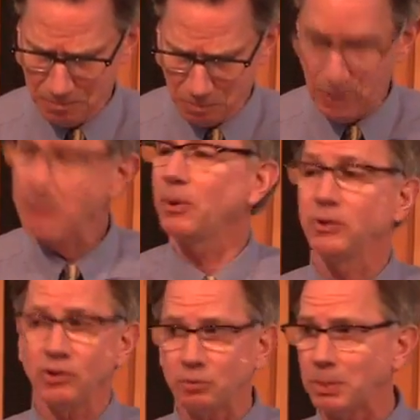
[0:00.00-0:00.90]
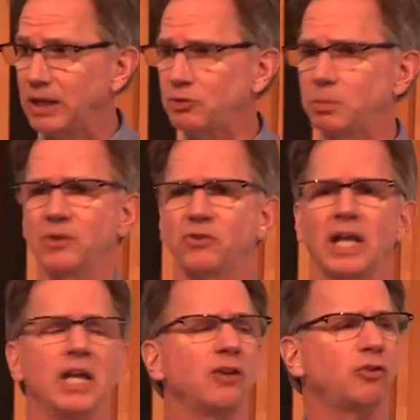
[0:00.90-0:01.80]
People displacements at
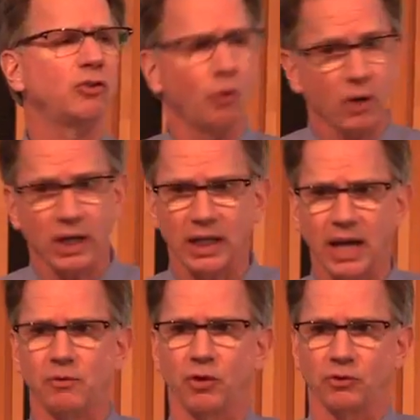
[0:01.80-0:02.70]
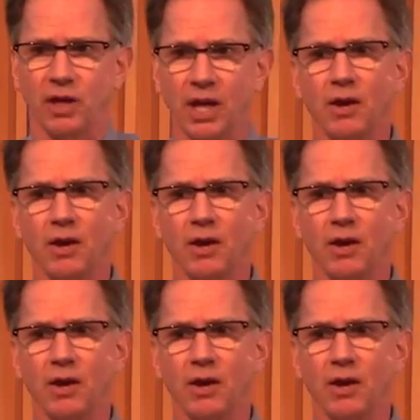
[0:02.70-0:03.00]
historic levels,